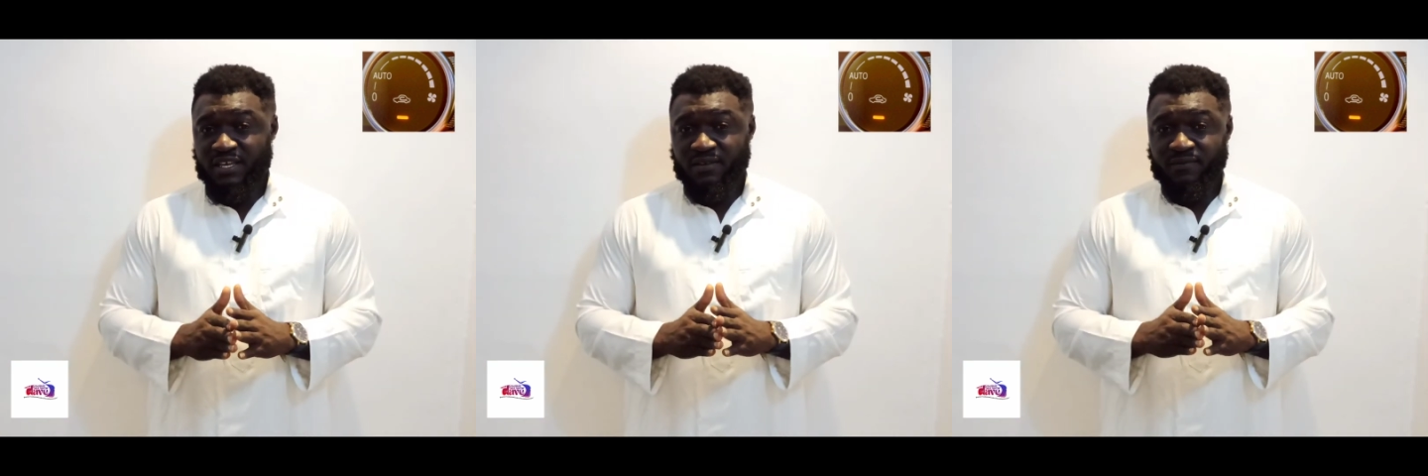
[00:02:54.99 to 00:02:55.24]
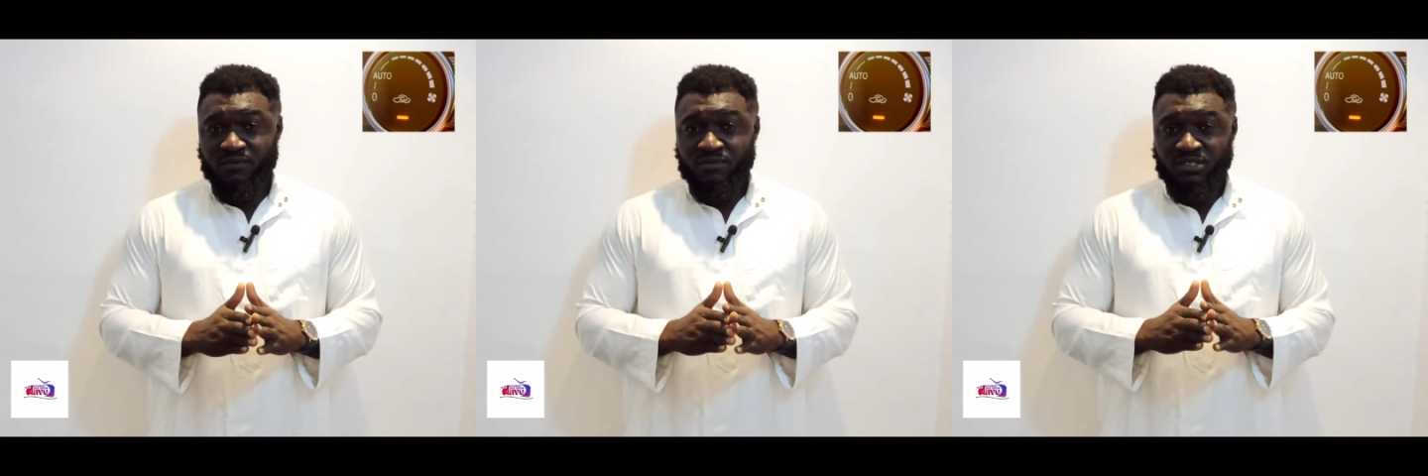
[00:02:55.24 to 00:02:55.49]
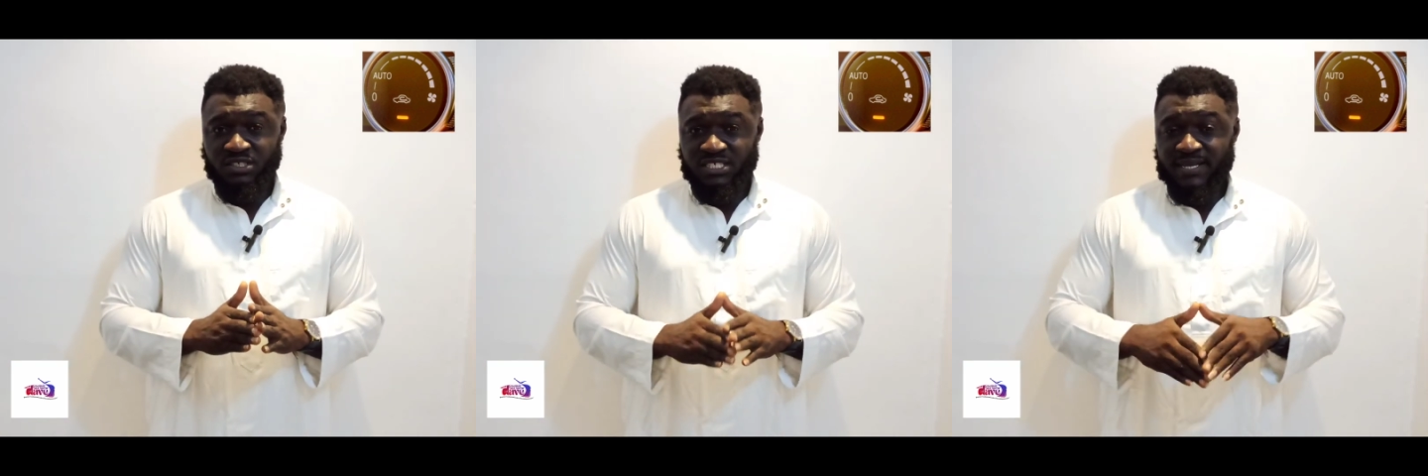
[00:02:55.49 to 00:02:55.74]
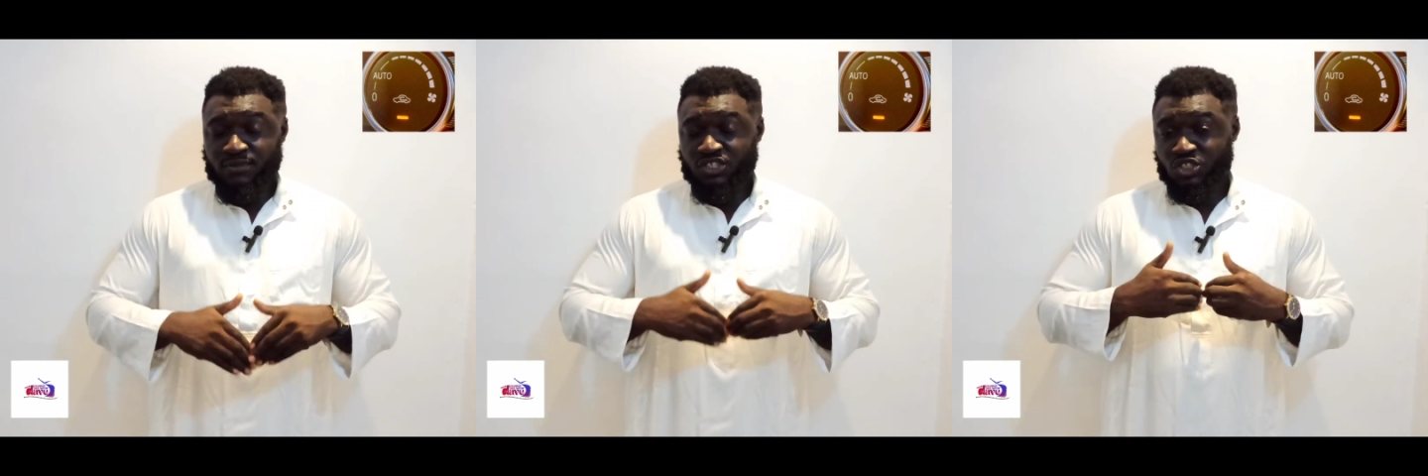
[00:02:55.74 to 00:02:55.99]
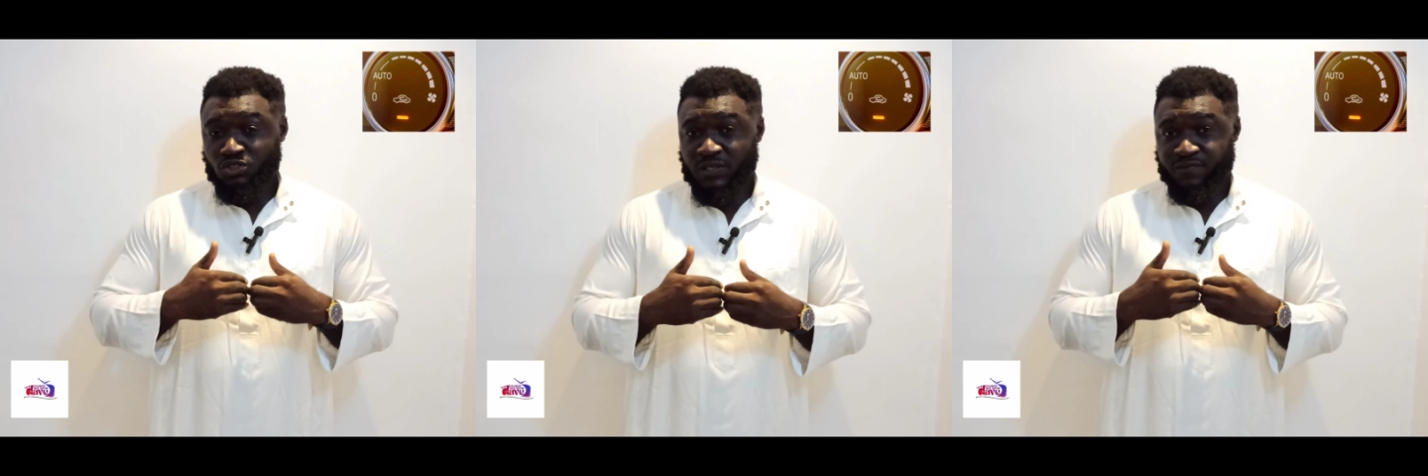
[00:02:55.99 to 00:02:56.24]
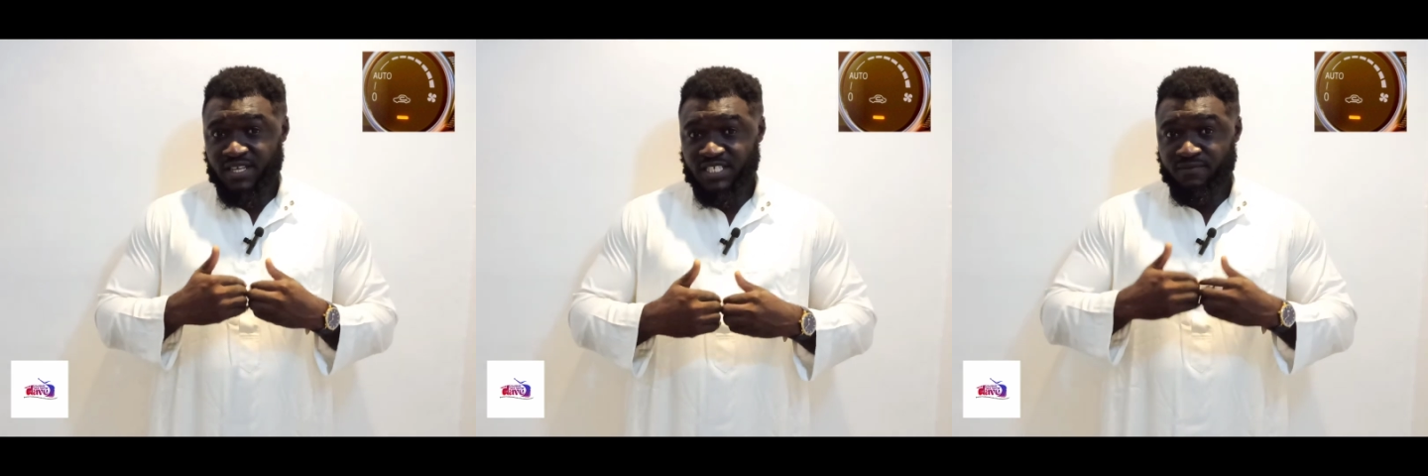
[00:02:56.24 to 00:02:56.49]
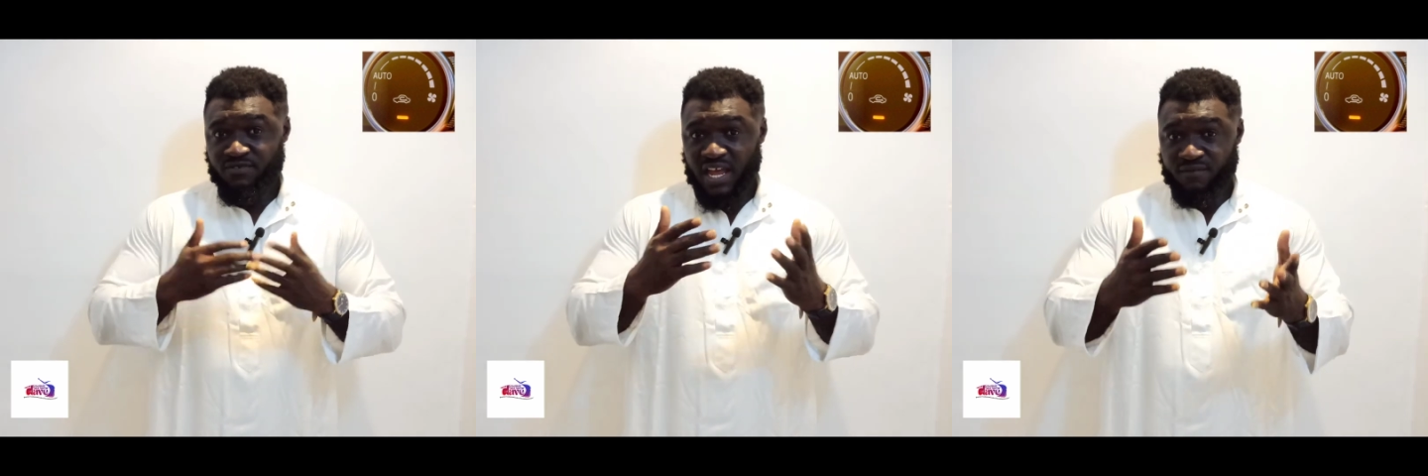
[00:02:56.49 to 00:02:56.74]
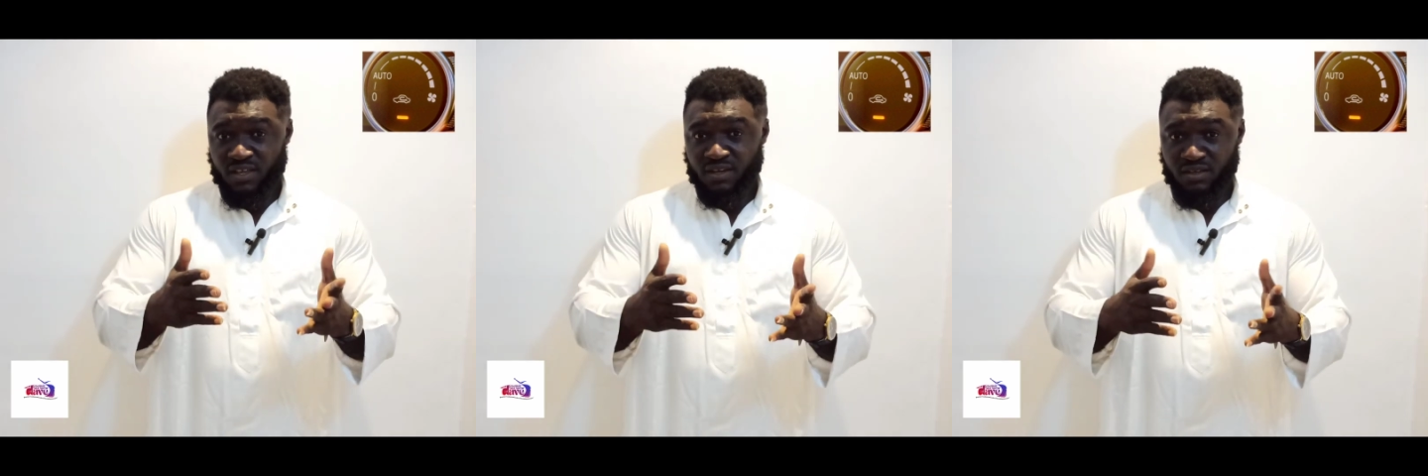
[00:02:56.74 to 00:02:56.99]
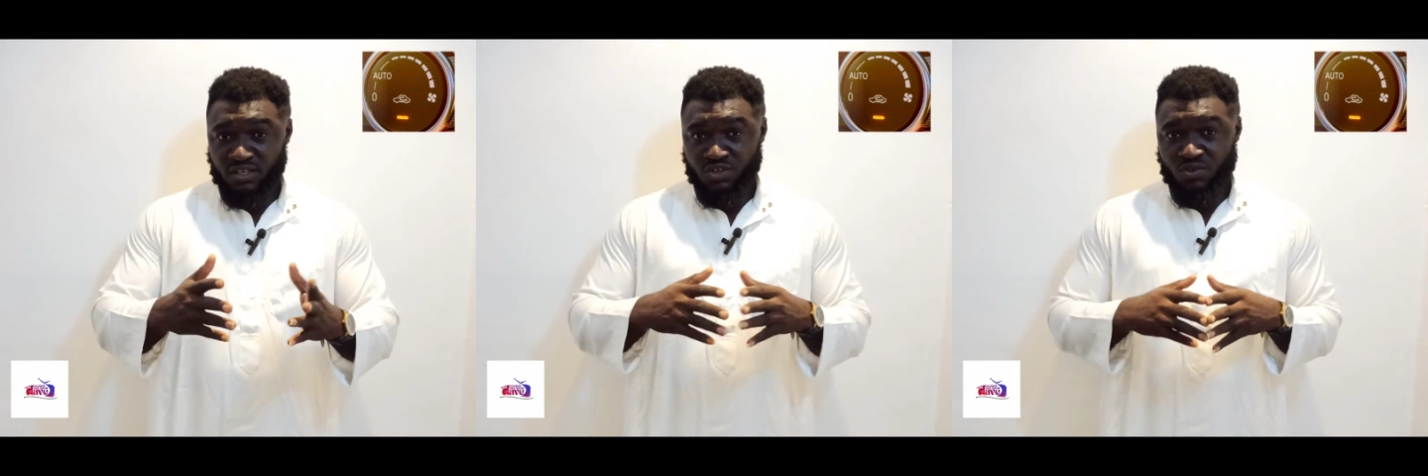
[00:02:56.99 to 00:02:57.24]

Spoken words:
thing, since I'm teaching you defensive driving,